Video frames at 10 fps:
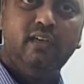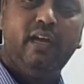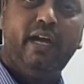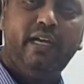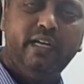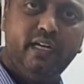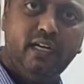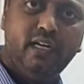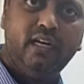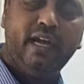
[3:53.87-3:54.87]
and
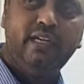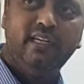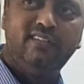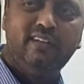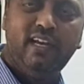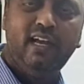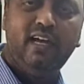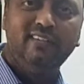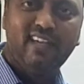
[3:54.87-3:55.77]
uh, industrial and